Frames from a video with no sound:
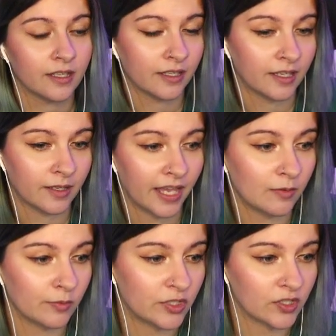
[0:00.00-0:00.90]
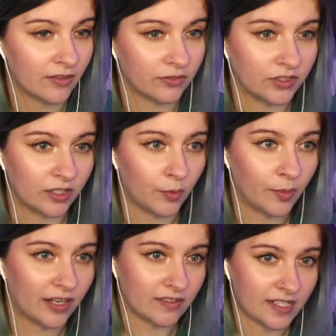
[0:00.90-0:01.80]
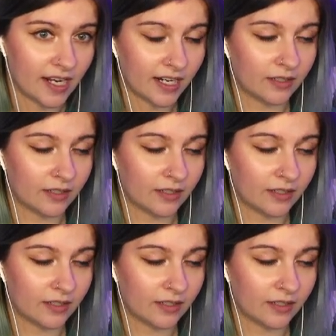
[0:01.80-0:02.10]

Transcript: Hey, we traveled though. We went outside.